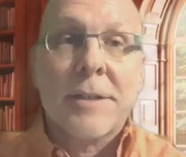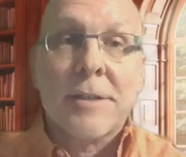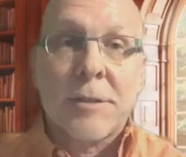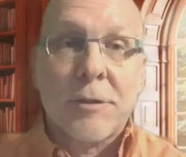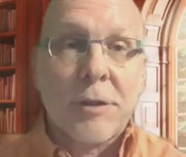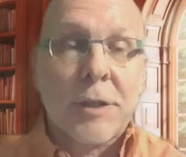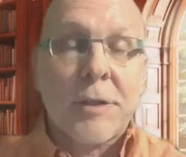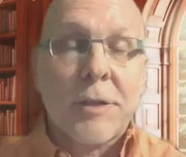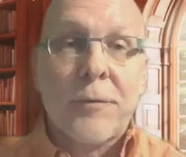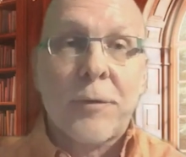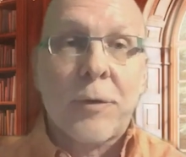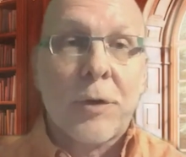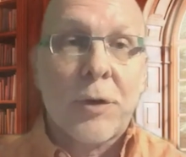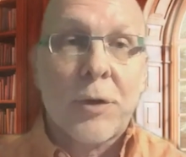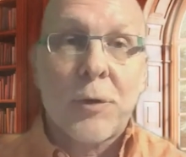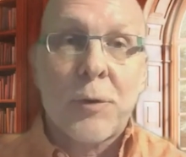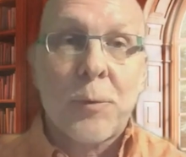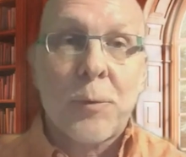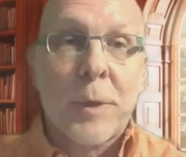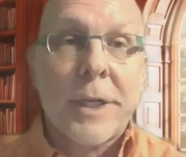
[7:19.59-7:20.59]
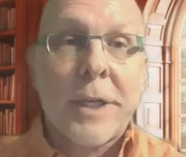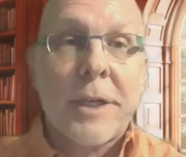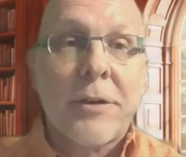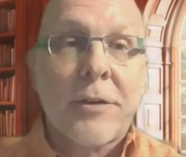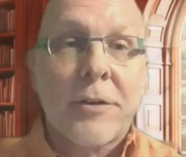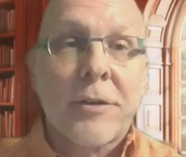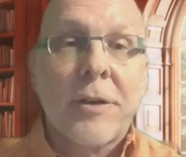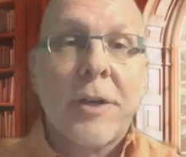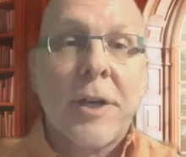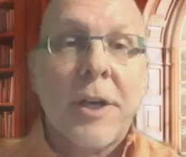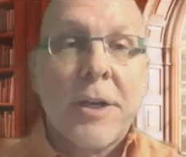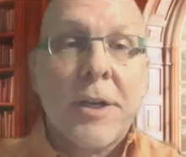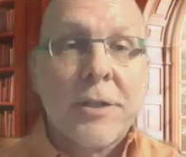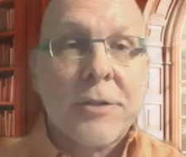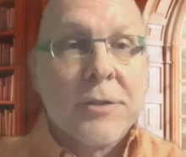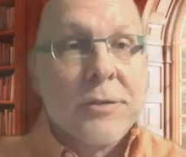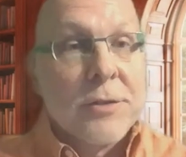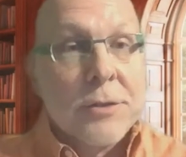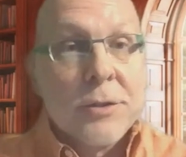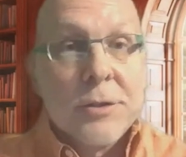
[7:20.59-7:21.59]
is looking for a new read or
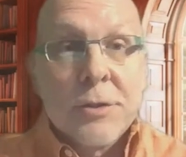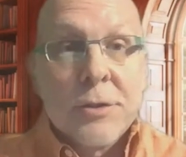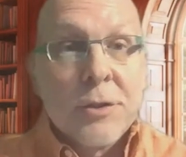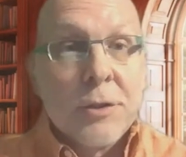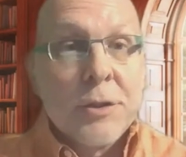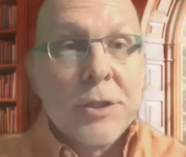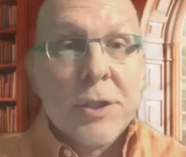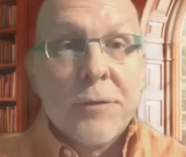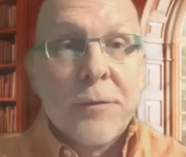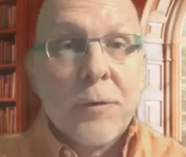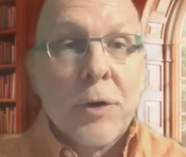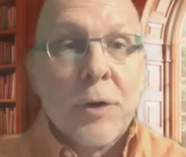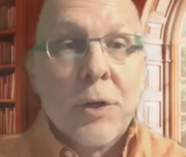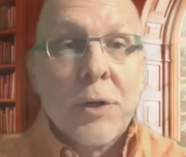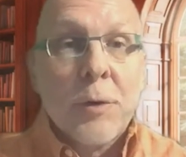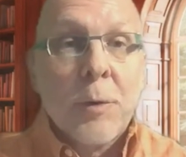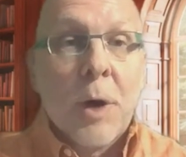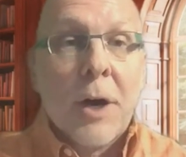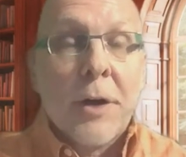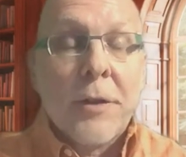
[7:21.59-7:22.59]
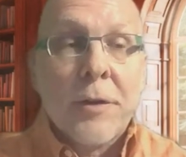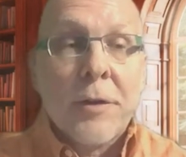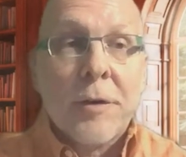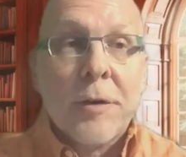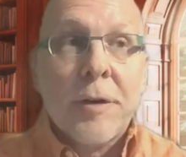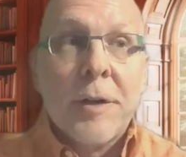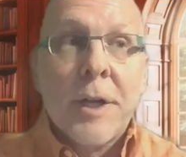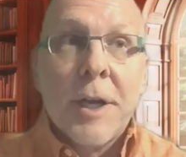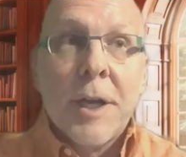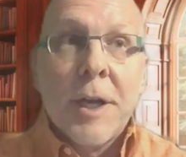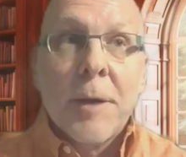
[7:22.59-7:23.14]
just searching for a new author.